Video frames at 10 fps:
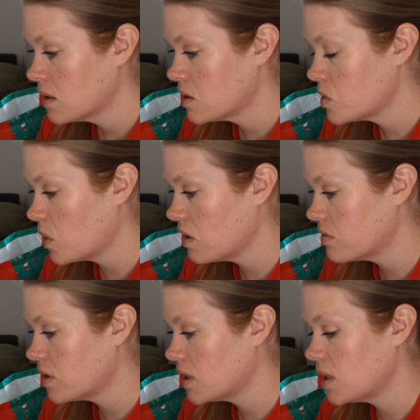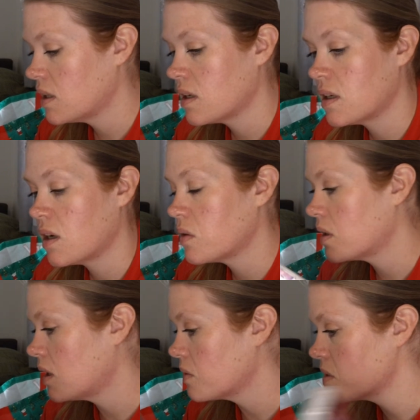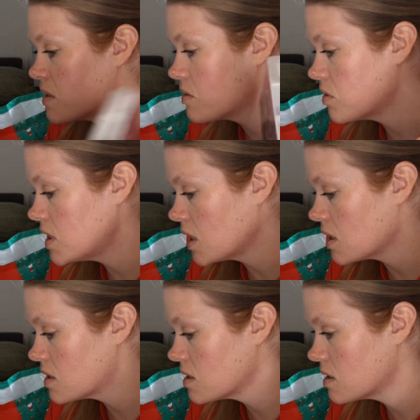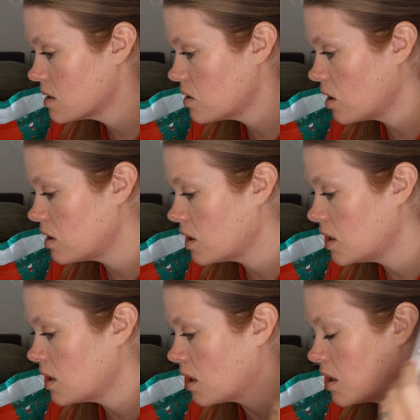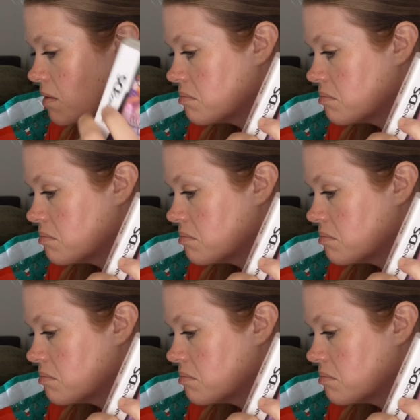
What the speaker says: $12.99. Oh no, that was a 3DS. $9.99.